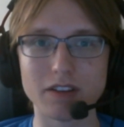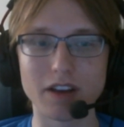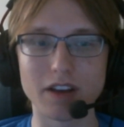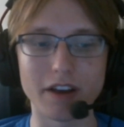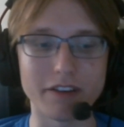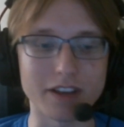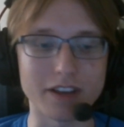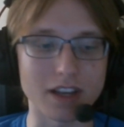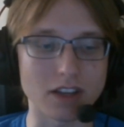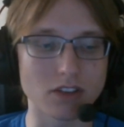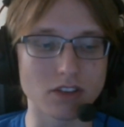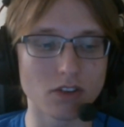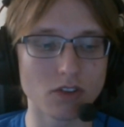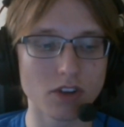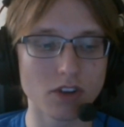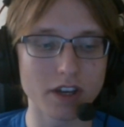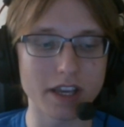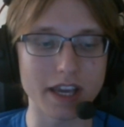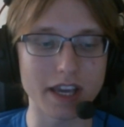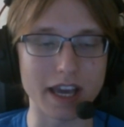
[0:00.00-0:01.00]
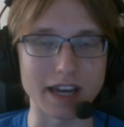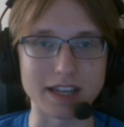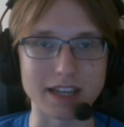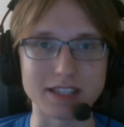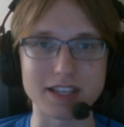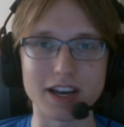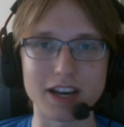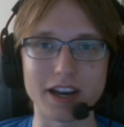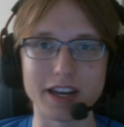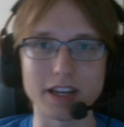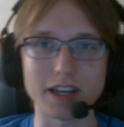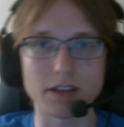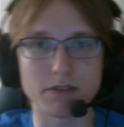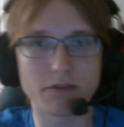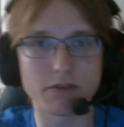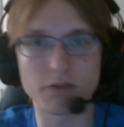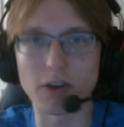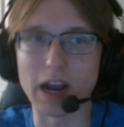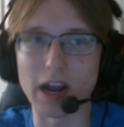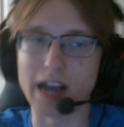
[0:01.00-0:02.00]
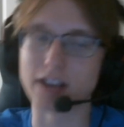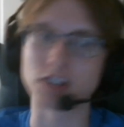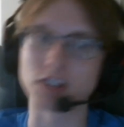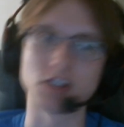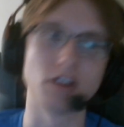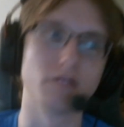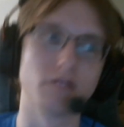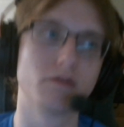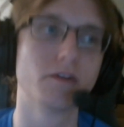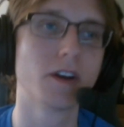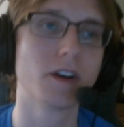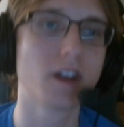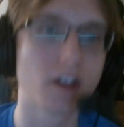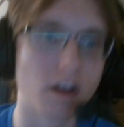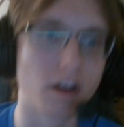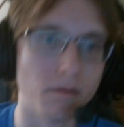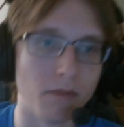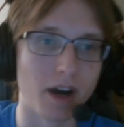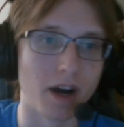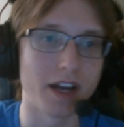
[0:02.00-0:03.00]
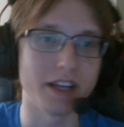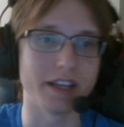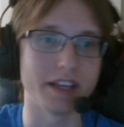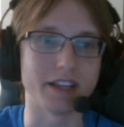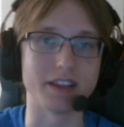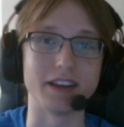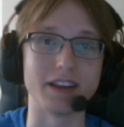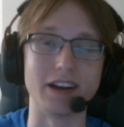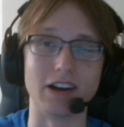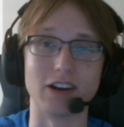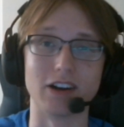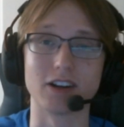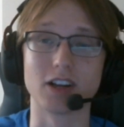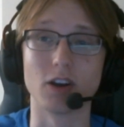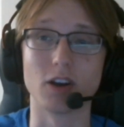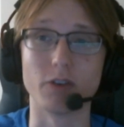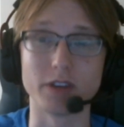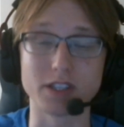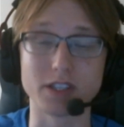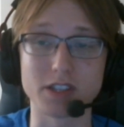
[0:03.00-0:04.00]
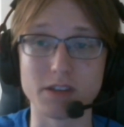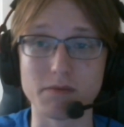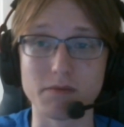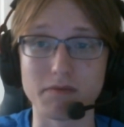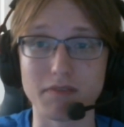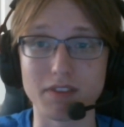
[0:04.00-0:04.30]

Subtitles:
mean, you're looking at a tiny fraction of money there going to